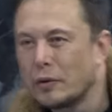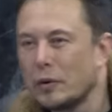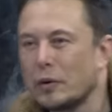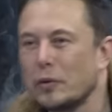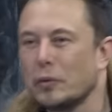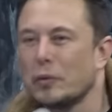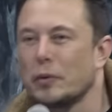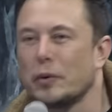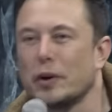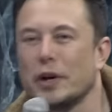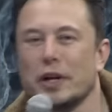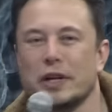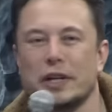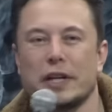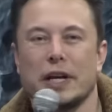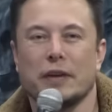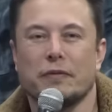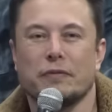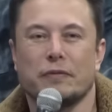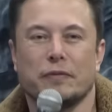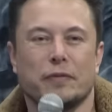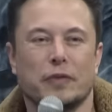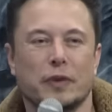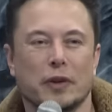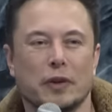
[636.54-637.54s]
We wanted to get
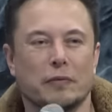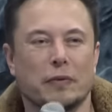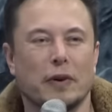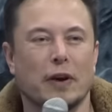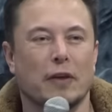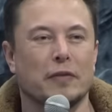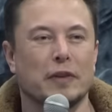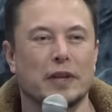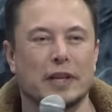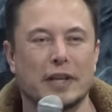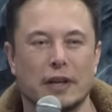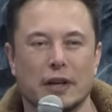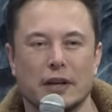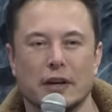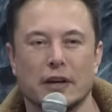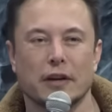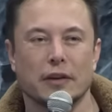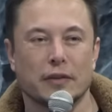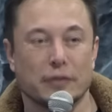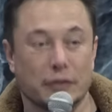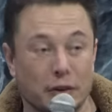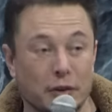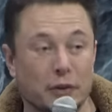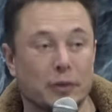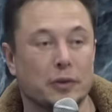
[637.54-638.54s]
the public,
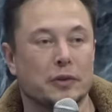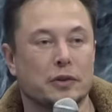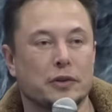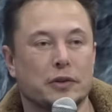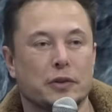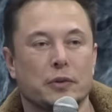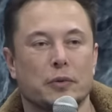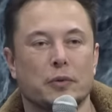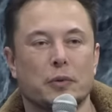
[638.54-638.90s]
you, to,